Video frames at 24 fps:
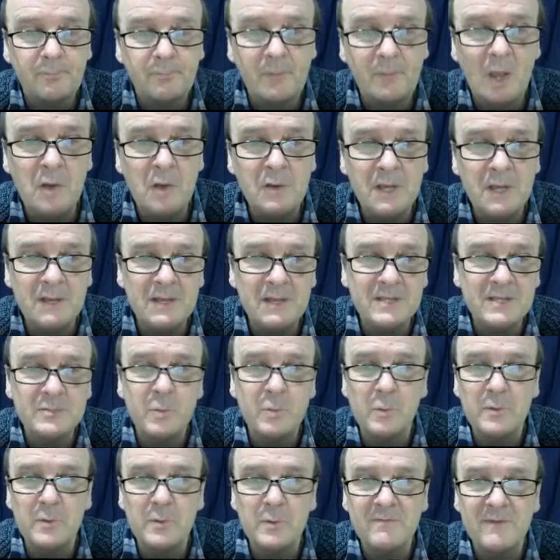Okay, that's
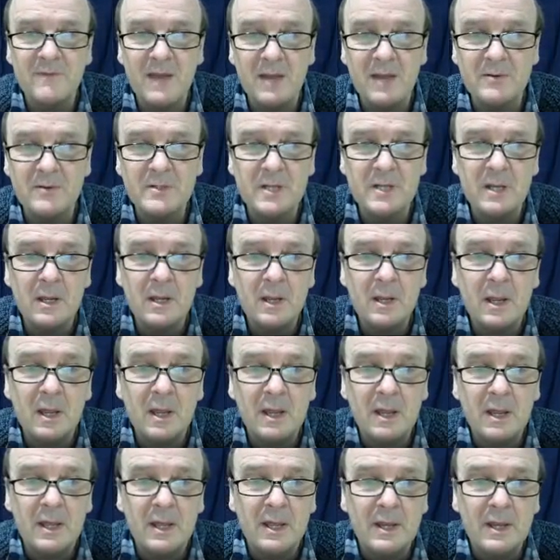what we found.
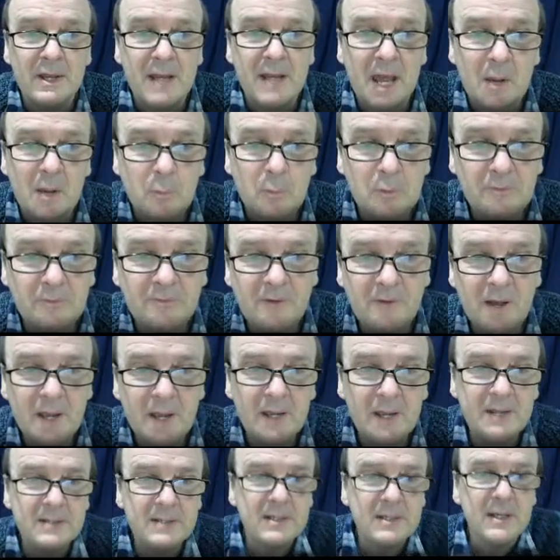Now we'll
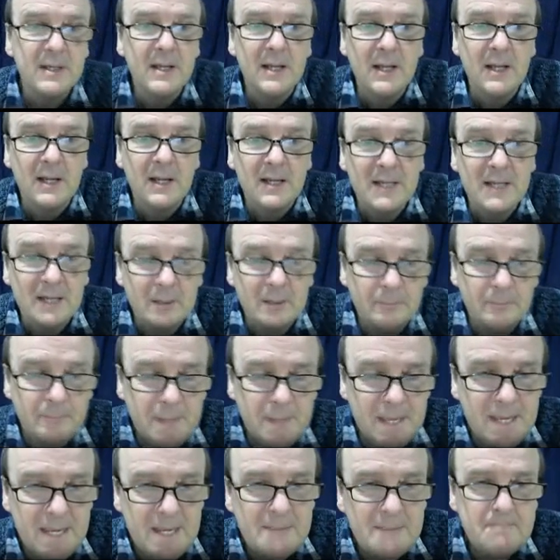find little
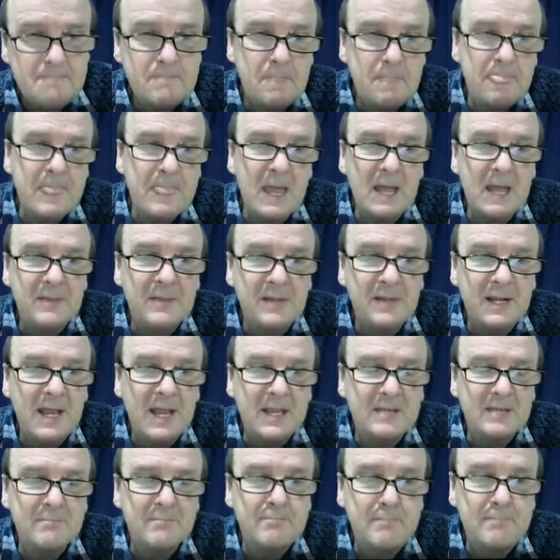b, and the
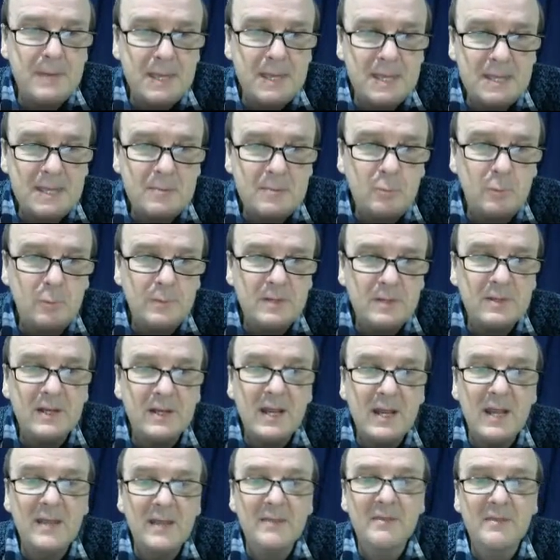length b will be the
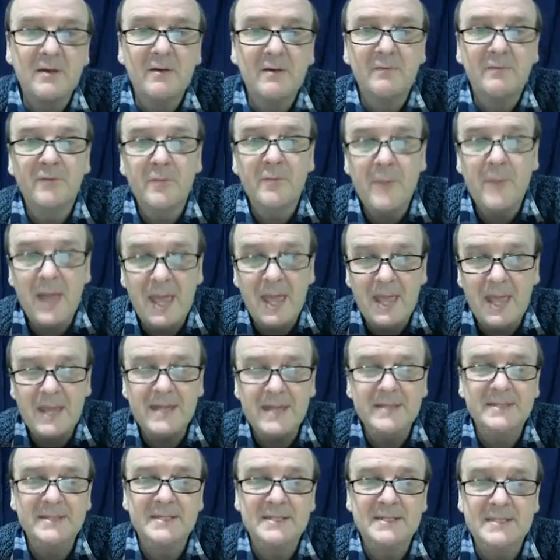length from A
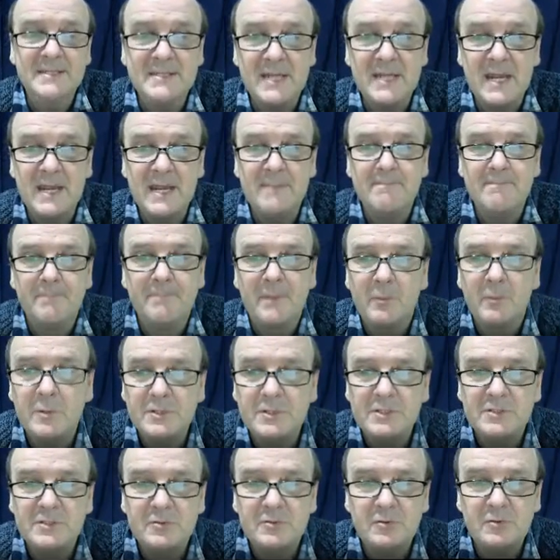to C,
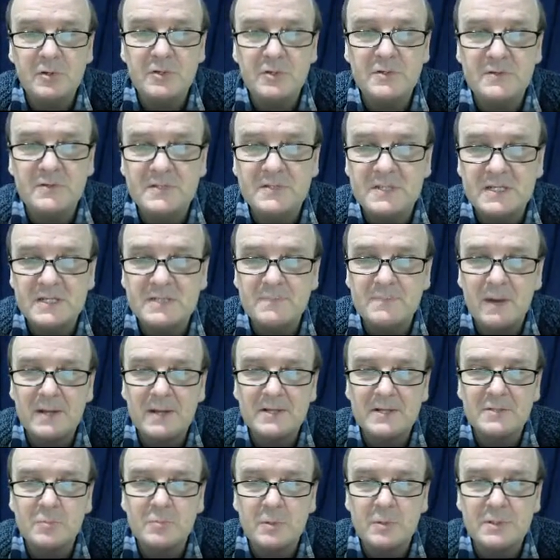which is the root of 6
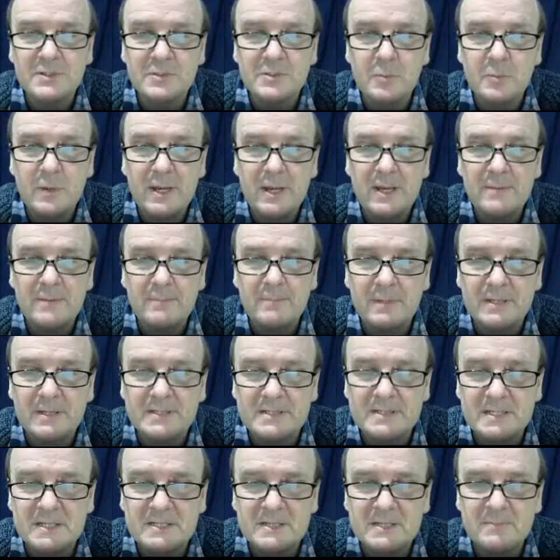minus 1 squared plus
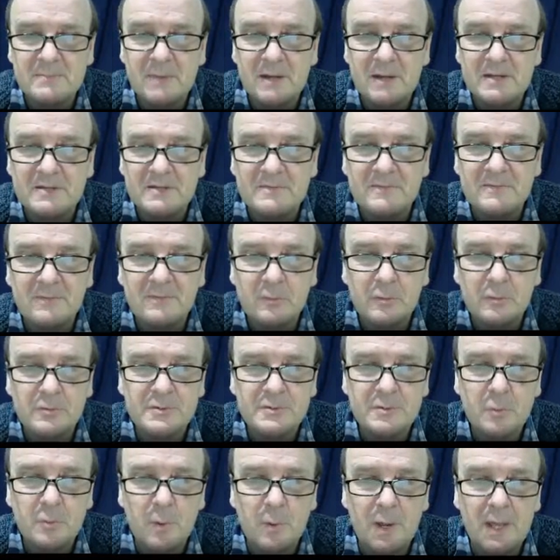16 minus 4
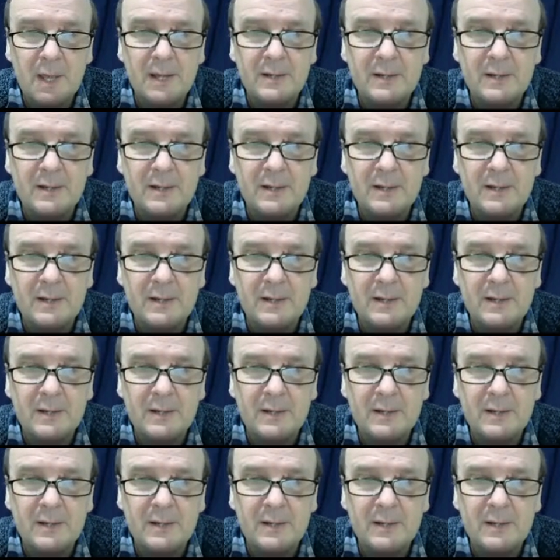squared,